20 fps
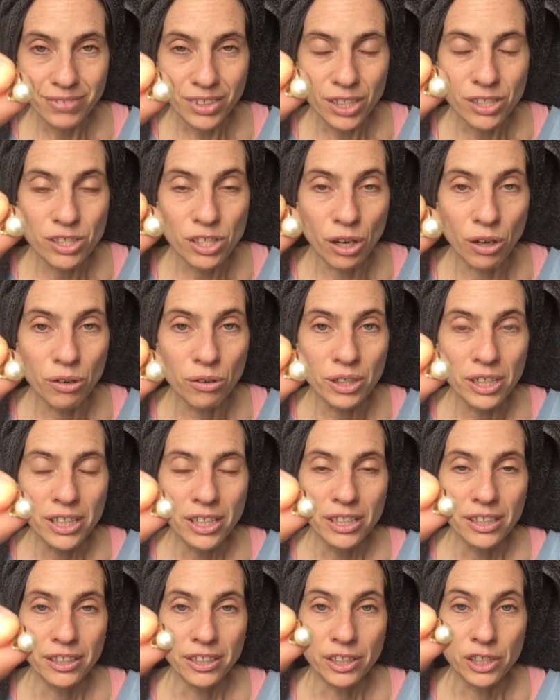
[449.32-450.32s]
So
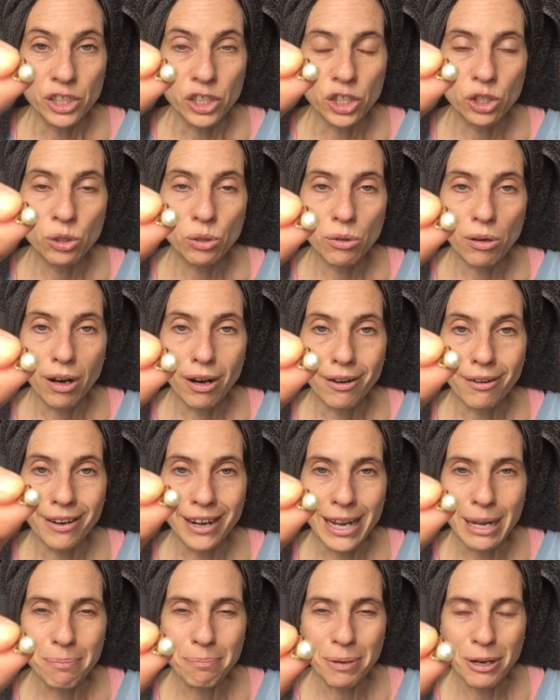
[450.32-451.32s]
you are
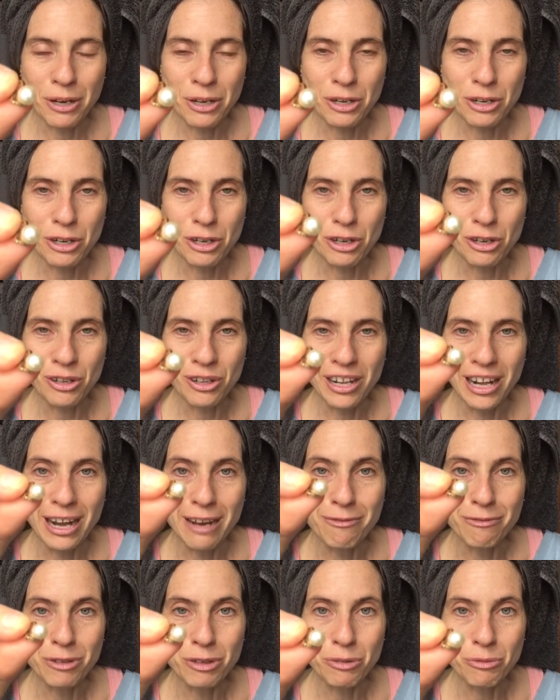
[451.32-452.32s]
a pearl
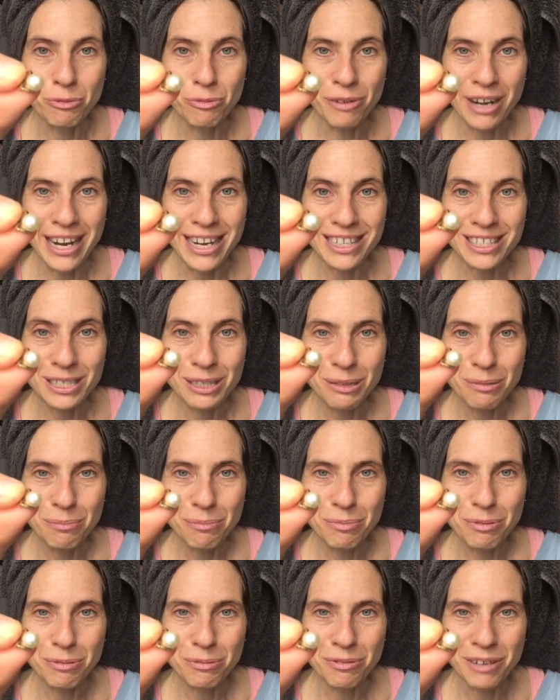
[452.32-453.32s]
of great
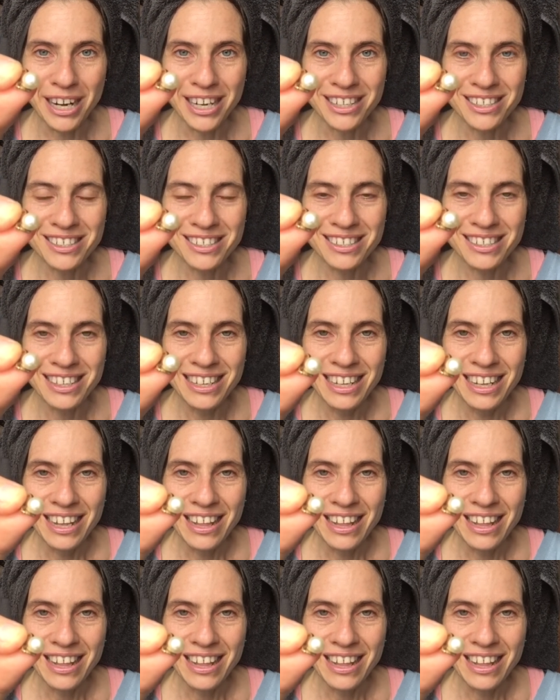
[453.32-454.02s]
price,